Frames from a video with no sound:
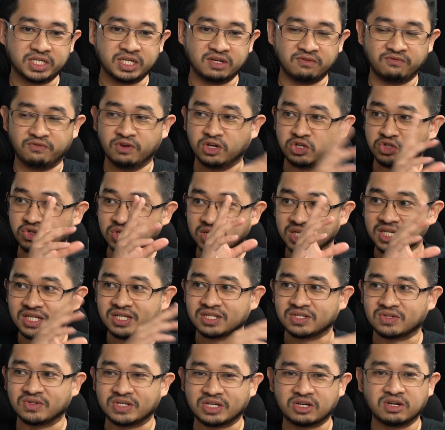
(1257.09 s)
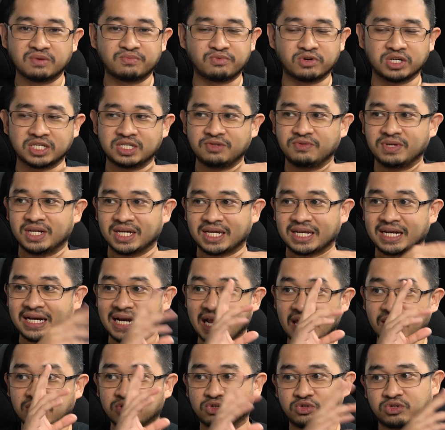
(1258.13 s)
it virtually. So they're going to proceed with like a
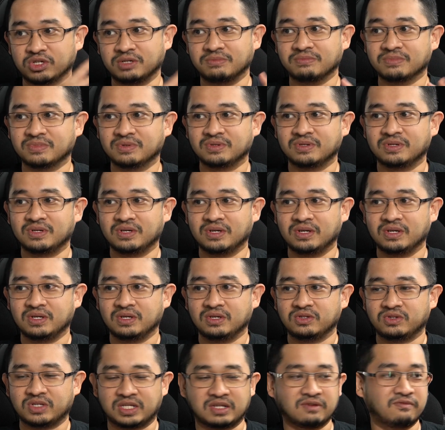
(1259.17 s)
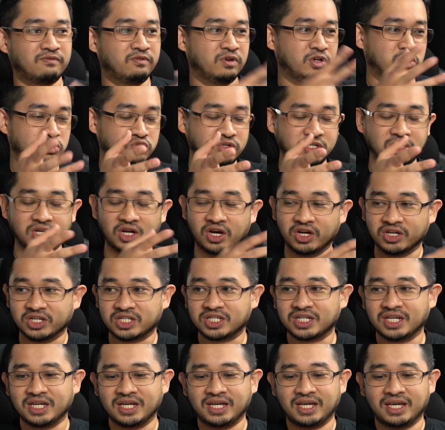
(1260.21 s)
live stream. So it's like a virtual
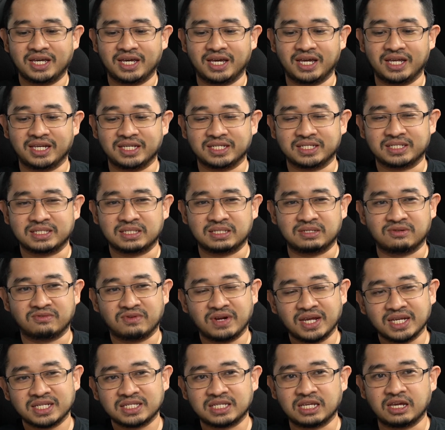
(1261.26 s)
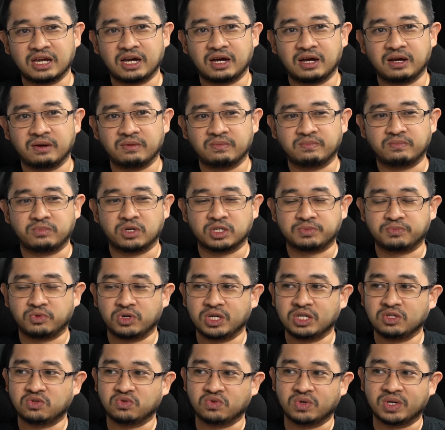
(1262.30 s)
launch. And the rest, they are
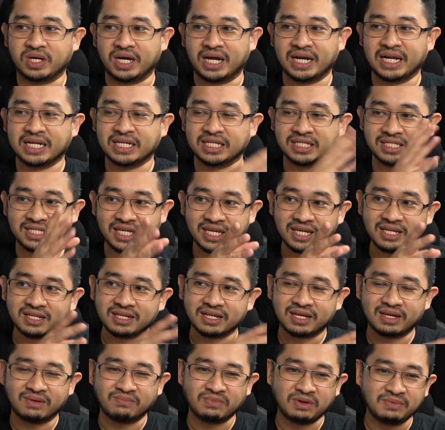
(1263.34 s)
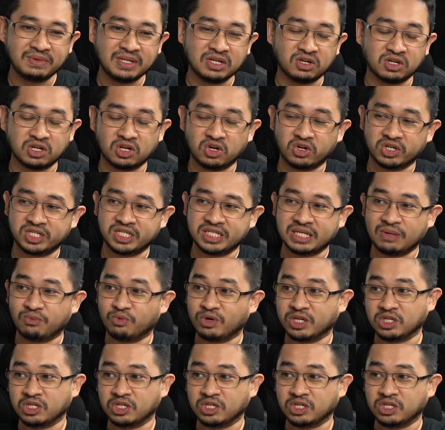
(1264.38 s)
postponing to another date. Maybe they're going to launch somewhere